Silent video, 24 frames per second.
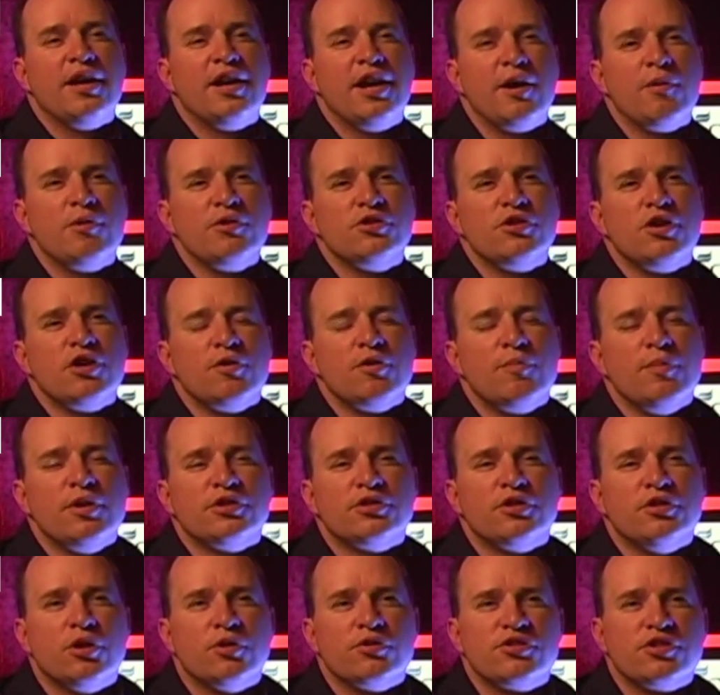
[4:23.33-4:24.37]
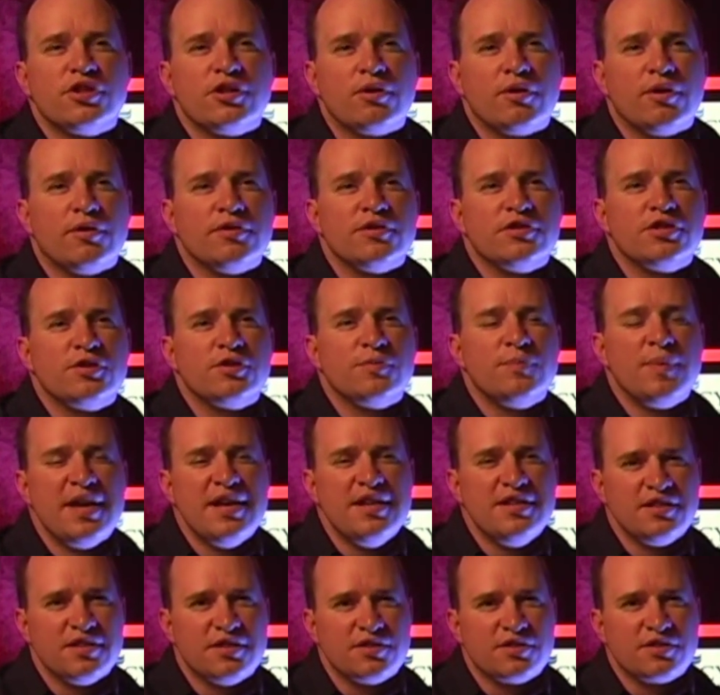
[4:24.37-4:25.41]
Now we're going to talk about the notes that are on the
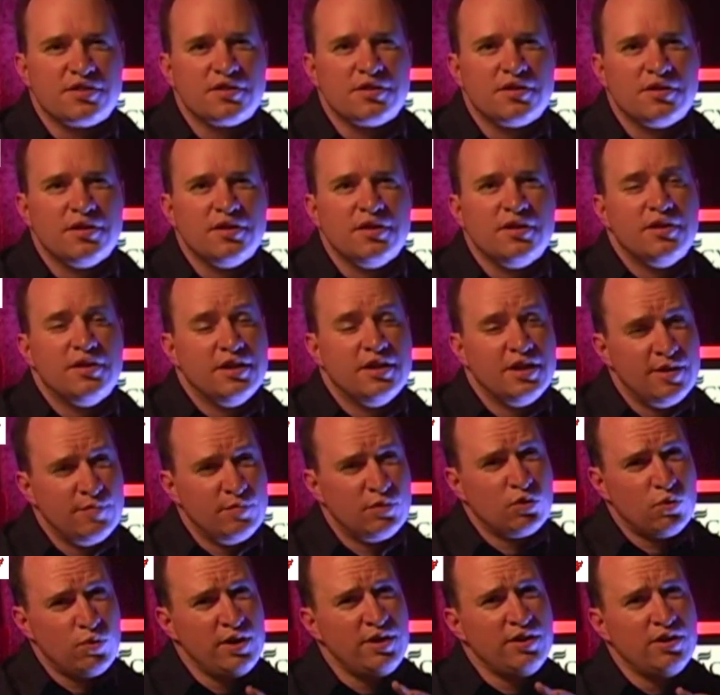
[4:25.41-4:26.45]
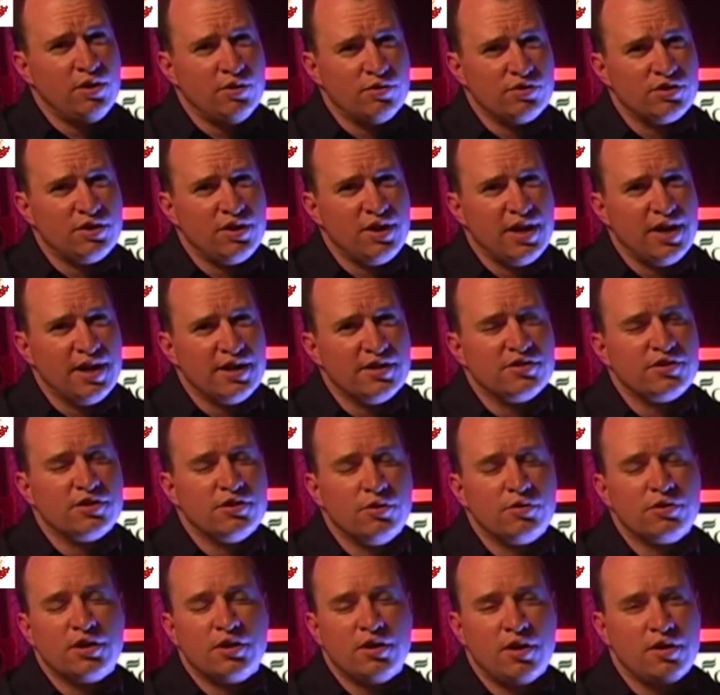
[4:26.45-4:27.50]
spaces. In between those lines, the
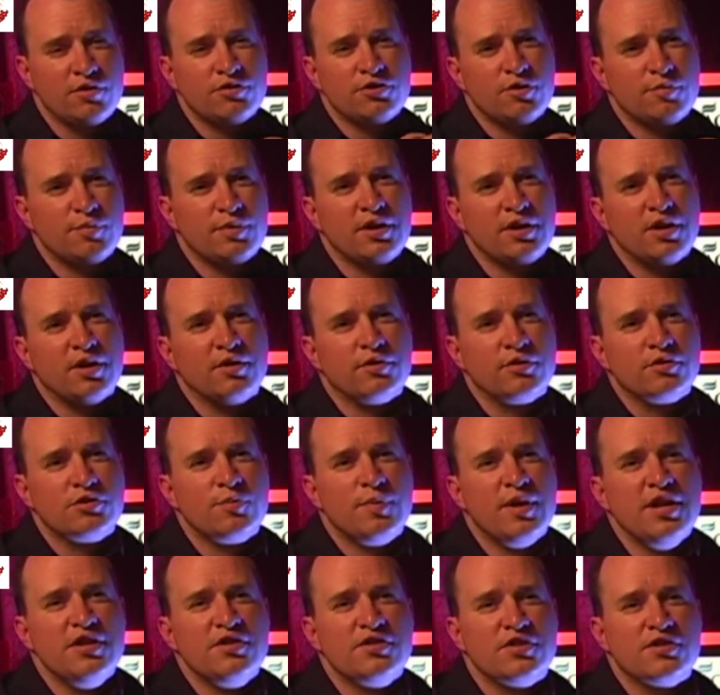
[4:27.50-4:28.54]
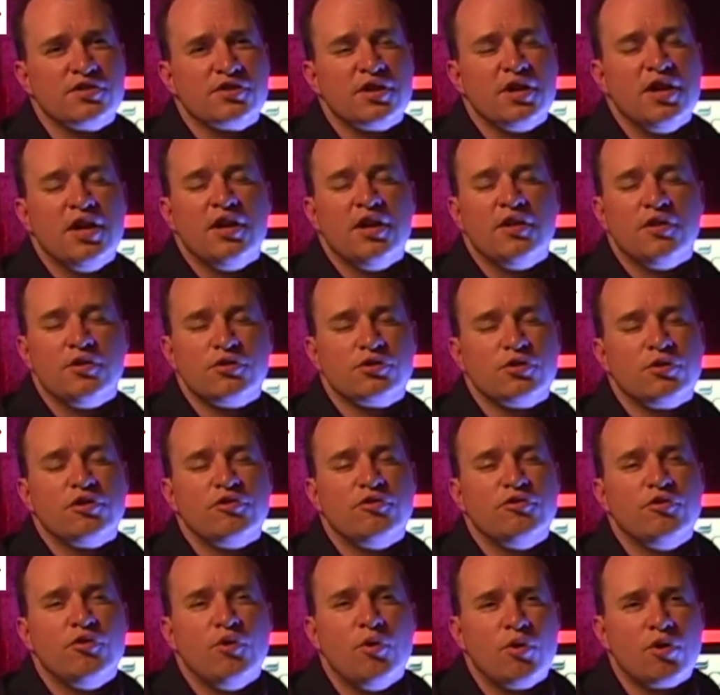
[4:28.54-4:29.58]
note can also be on those spaces. There's
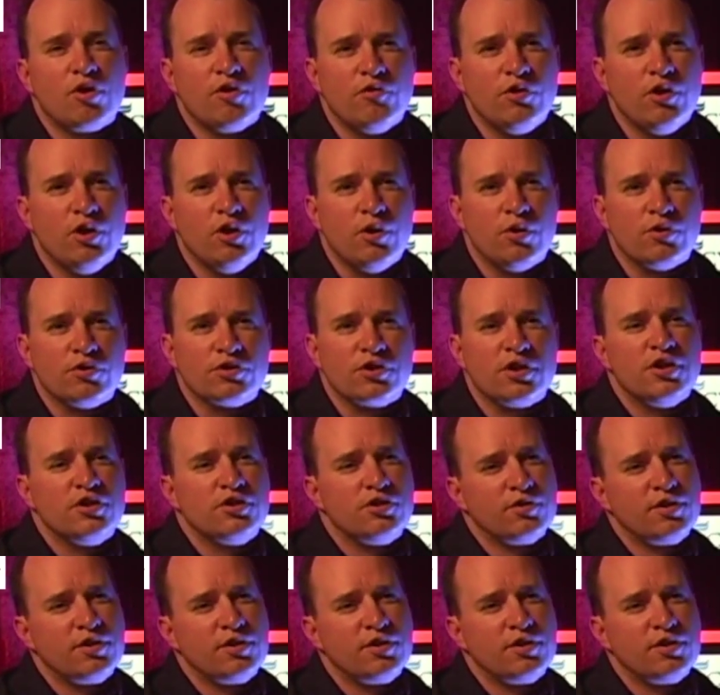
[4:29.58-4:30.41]
only 4 of those.